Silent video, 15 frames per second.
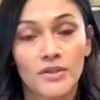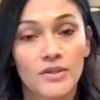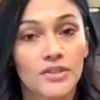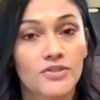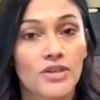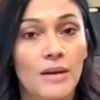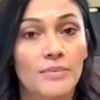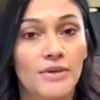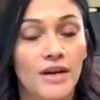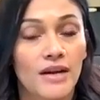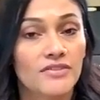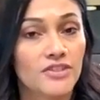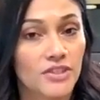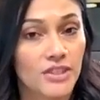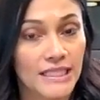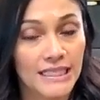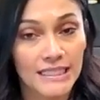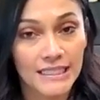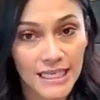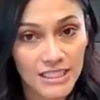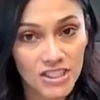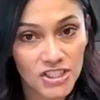You can drop it off during
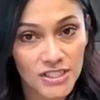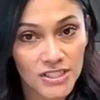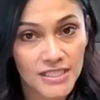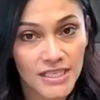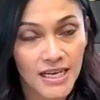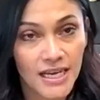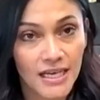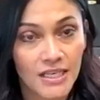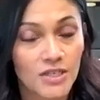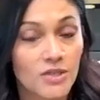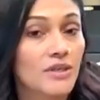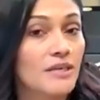election day.